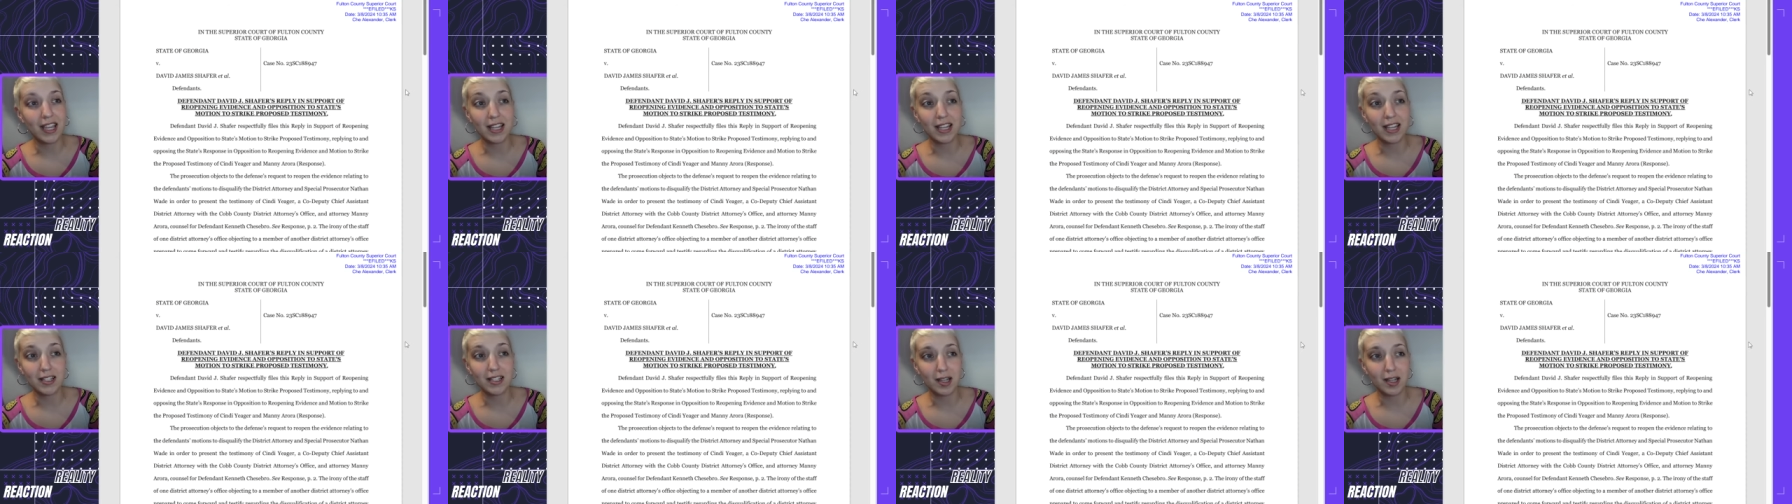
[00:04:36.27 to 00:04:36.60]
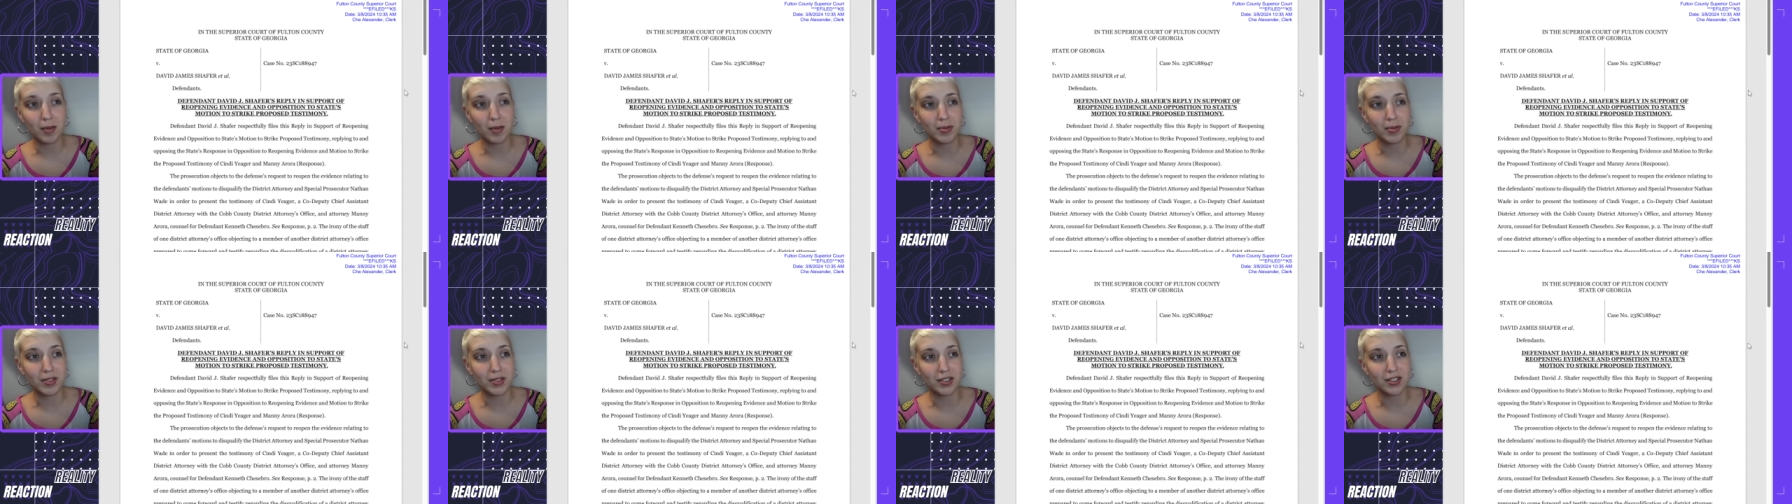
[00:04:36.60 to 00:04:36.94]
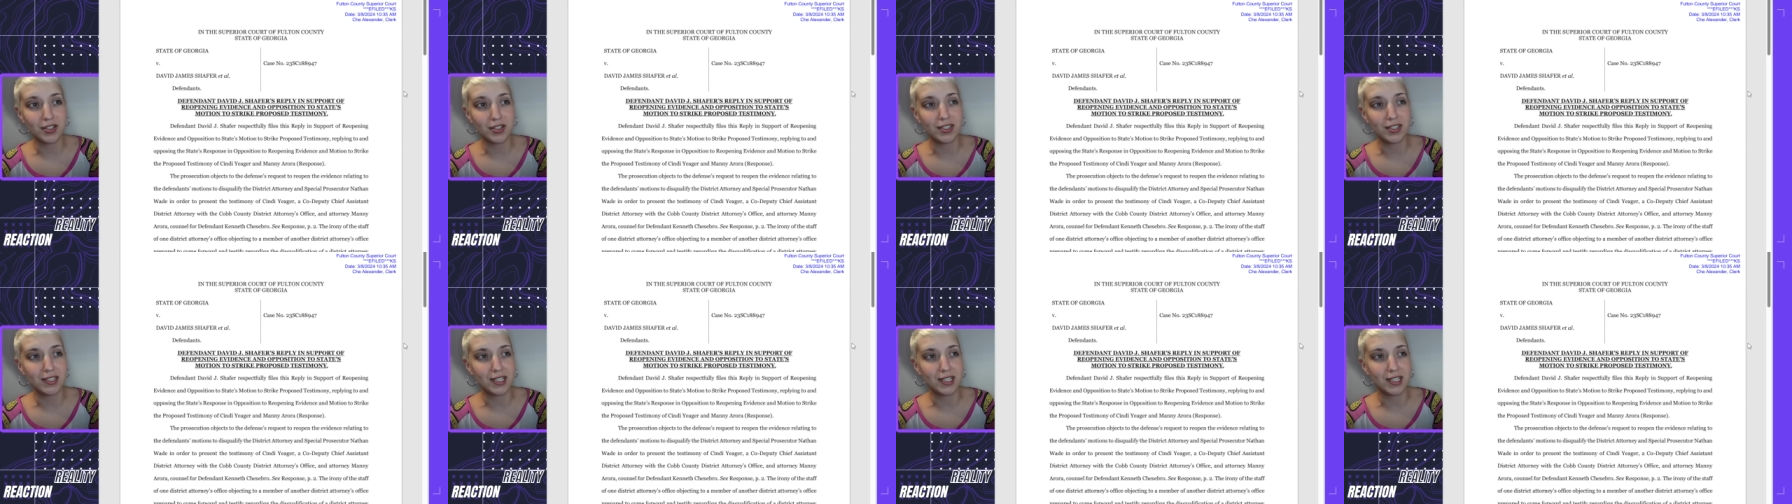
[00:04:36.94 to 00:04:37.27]
and
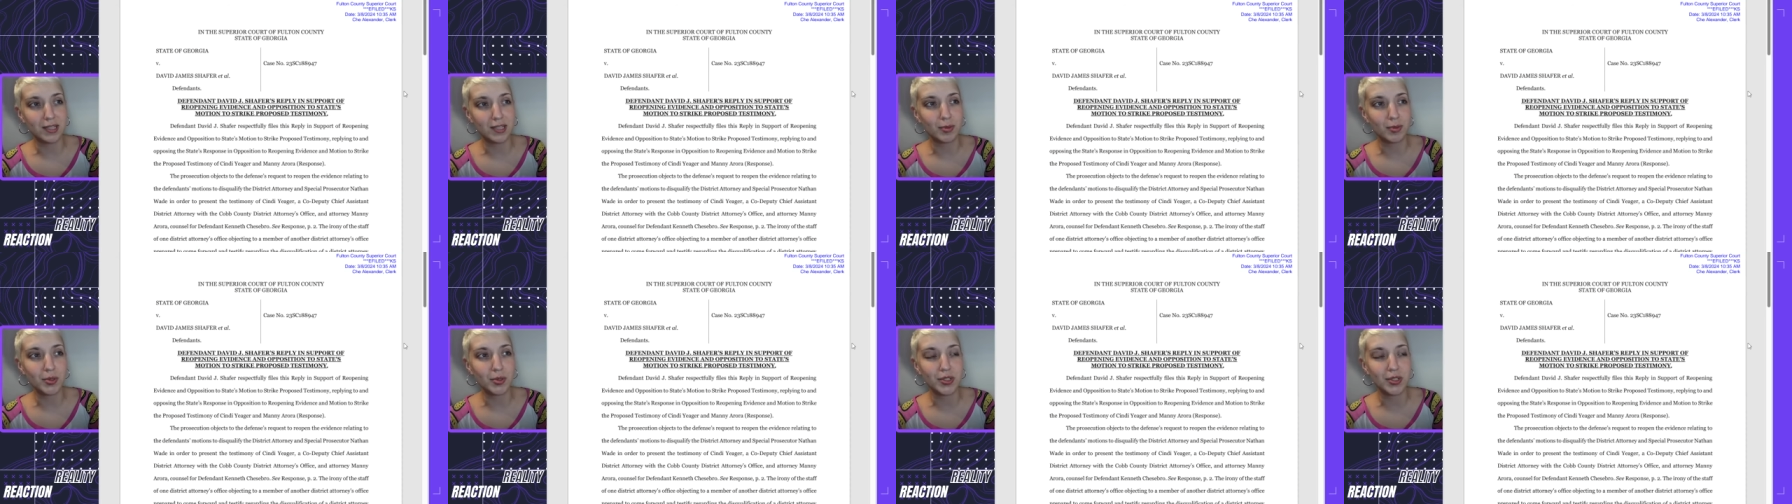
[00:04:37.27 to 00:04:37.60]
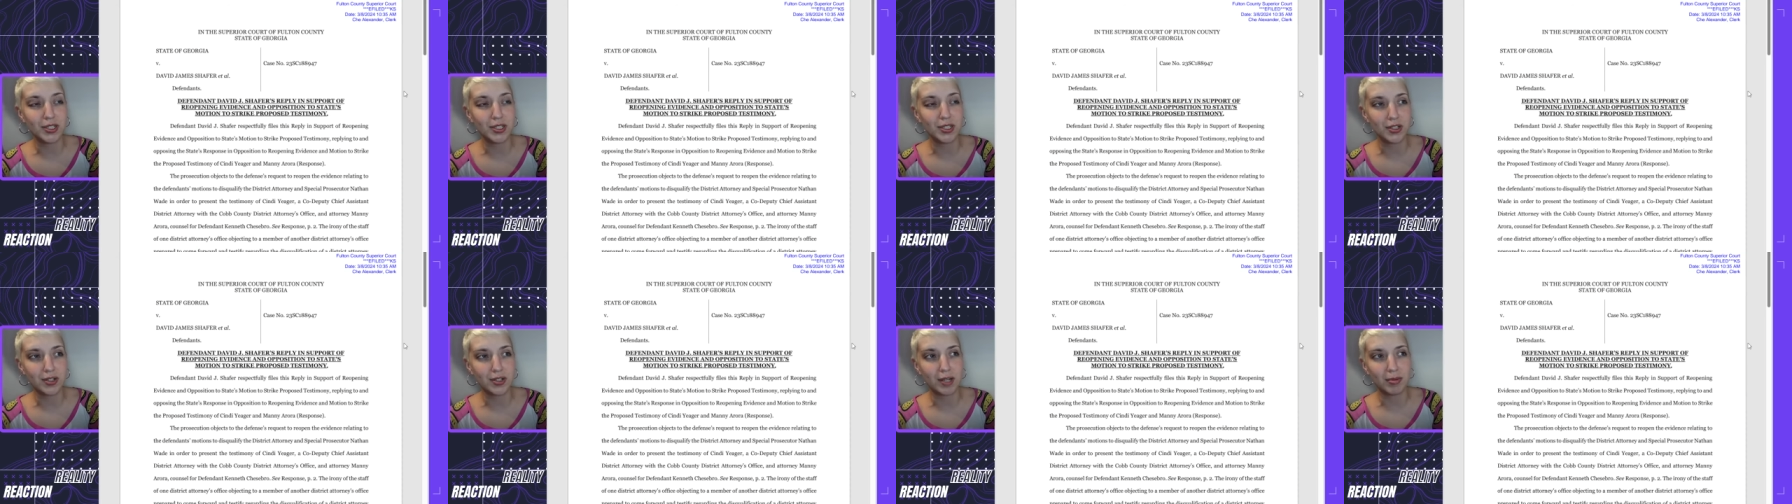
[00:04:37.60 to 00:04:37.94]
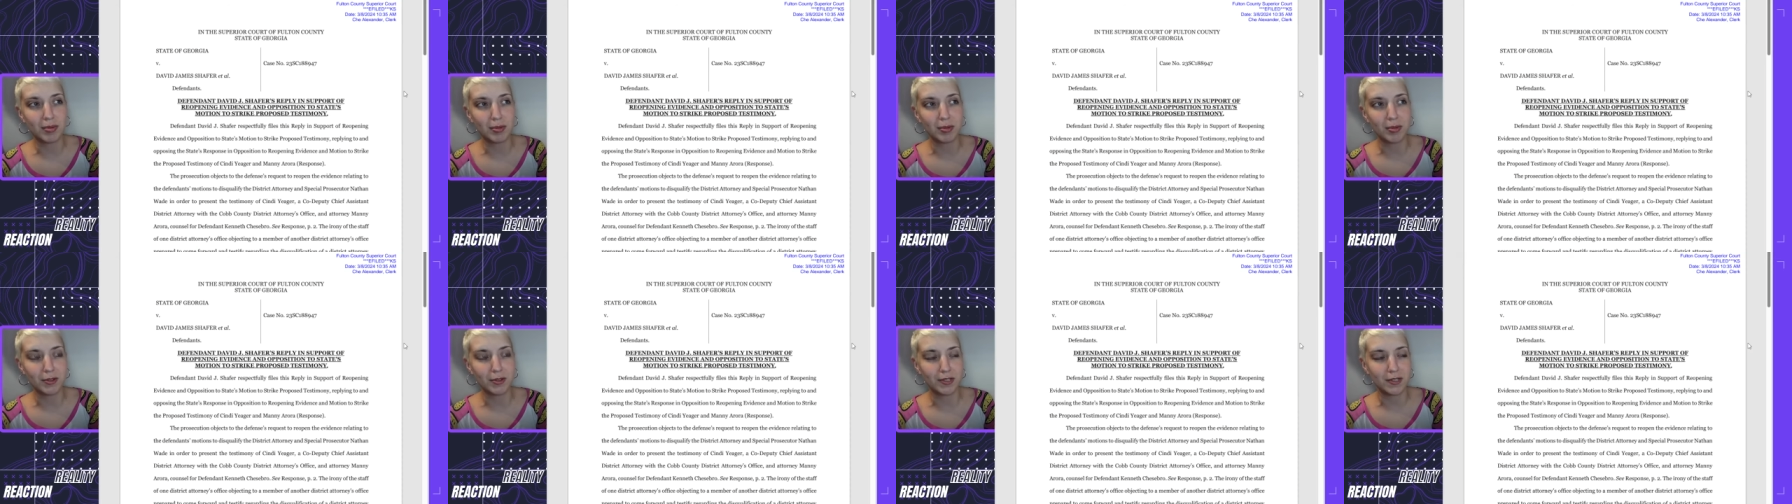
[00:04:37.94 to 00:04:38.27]
opposition to state's motion to
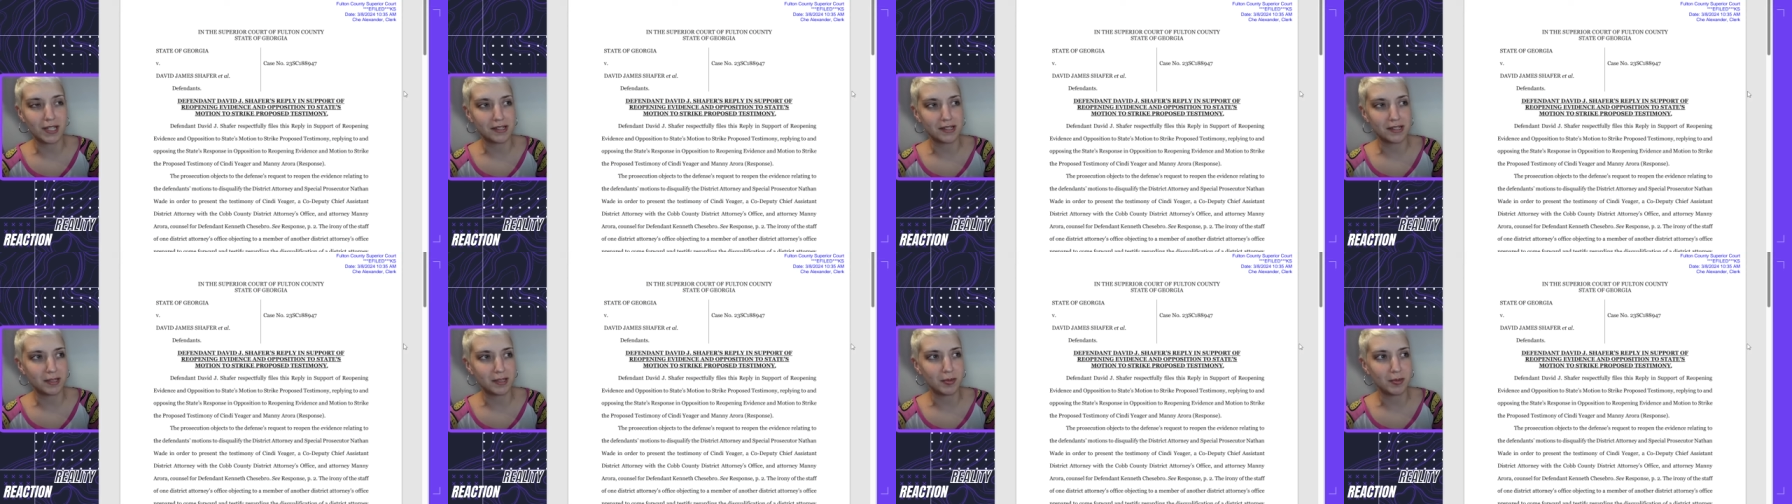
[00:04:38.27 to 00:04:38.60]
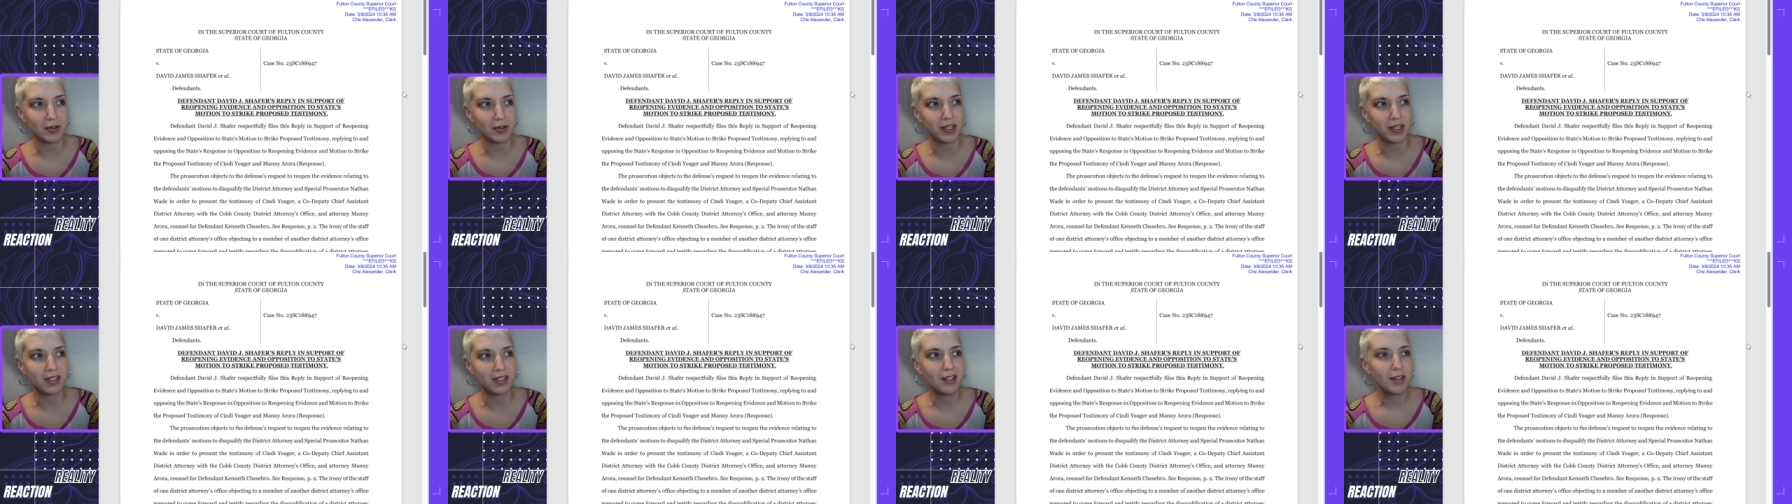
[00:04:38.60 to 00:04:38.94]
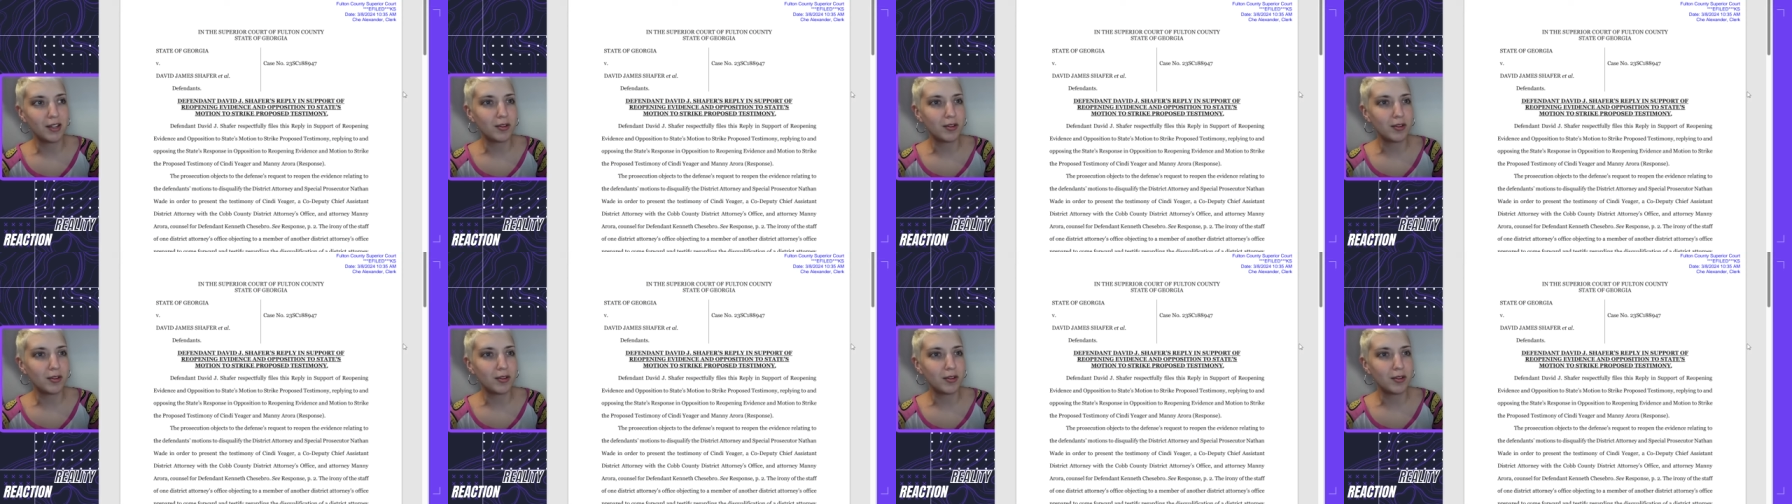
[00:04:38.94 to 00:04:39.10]
strike proposed testimony,